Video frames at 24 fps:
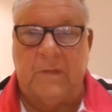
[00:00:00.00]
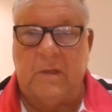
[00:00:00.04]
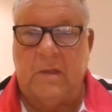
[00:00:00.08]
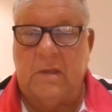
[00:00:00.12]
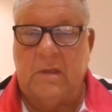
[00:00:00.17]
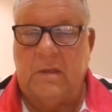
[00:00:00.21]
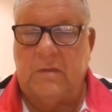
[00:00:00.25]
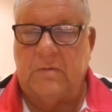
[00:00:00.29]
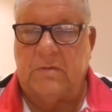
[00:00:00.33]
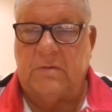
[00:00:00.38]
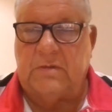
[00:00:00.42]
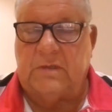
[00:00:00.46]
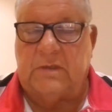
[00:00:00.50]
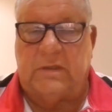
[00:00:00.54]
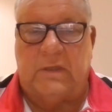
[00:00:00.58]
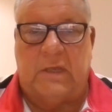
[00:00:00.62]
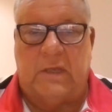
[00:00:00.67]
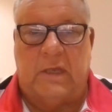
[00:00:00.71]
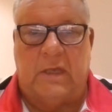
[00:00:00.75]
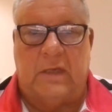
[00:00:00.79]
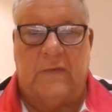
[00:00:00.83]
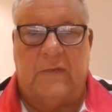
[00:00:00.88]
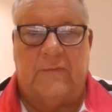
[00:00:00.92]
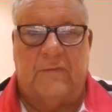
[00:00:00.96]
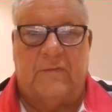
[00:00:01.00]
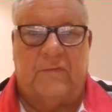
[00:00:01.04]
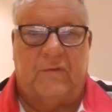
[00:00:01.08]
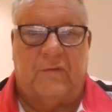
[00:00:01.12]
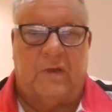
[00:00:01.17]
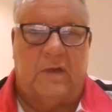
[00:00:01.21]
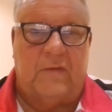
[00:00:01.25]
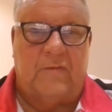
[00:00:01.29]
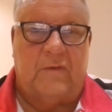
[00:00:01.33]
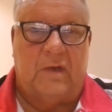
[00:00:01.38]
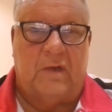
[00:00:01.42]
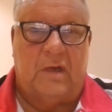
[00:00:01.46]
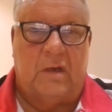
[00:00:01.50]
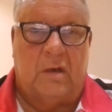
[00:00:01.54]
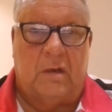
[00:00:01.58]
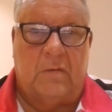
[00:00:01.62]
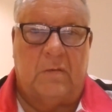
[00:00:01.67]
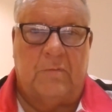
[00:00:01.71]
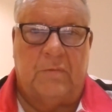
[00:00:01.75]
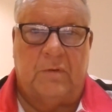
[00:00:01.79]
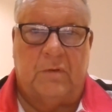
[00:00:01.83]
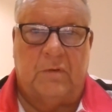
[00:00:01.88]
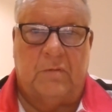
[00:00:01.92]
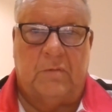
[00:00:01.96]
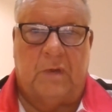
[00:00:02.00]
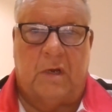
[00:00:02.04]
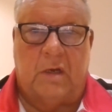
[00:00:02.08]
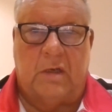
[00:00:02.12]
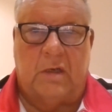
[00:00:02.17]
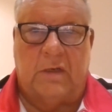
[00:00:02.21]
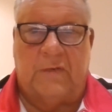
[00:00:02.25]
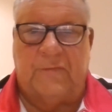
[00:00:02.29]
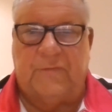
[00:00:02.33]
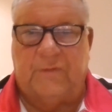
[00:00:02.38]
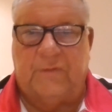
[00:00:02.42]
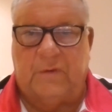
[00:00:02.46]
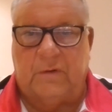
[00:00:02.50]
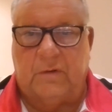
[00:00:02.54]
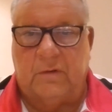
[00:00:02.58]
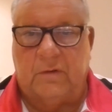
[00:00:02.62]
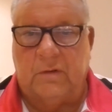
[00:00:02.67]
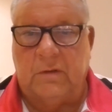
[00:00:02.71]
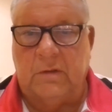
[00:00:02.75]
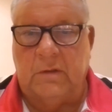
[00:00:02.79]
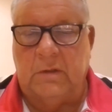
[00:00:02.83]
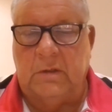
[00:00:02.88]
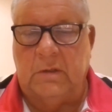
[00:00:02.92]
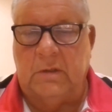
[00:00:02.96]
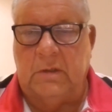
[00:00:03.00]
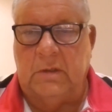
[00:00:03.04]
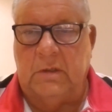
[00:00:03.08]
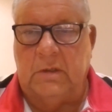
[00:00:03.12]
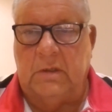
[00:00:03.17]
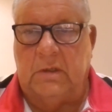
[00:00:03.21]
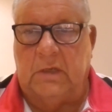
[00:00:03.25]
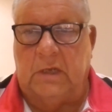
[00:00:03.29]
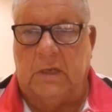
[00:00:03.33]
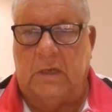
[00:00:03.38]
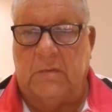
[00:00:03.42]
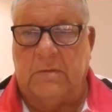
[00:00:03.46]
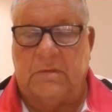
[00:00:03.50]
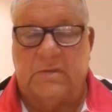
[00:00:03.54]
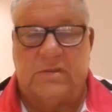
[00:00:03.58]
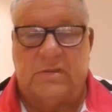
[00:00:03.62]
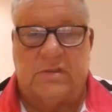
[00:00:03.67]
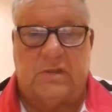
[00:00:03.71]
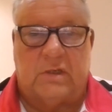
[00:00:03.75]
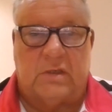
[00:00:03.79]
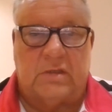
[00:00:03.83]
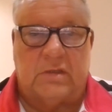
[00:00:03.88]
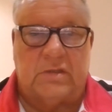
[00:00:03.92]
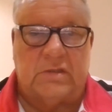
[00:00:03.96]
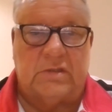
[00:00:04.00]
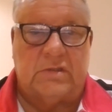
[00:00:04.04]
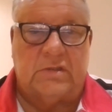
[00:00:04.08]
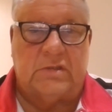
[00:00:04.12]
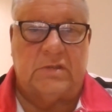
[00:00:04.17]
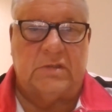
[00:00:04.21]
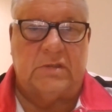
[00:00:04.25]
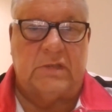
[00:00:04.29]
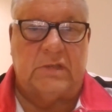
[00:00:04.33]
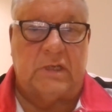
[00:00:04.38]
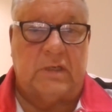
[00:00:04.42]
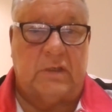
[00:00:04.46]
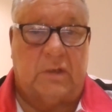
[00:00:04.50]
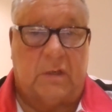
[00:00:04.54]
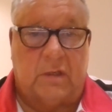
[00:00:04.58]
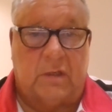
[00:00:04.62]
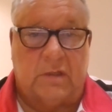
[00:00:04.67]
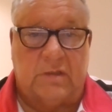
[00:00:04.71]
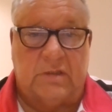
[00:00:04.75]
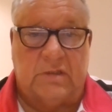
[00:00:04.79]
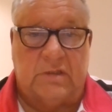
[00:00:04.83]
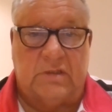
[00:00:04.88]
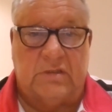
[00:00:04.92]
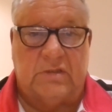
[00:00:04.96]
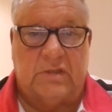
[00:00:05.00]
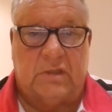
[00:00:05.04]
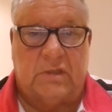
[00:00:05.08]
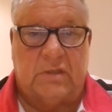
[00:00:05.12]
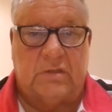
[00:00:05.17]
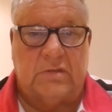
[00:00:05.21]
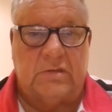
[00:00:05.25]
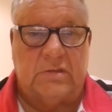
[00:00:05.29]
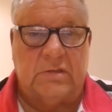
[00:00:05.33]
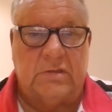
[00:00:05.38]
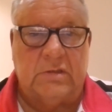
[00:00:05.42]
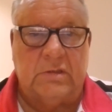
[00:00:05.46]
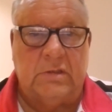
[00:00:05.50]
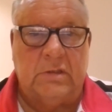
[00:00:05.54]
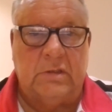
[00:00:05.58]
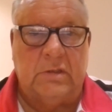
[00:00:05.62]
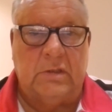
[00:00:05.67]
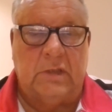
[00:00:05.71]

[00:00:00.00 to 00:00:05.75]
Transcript: It was at the end of a very, very long bull market for global stocks, technology stocks.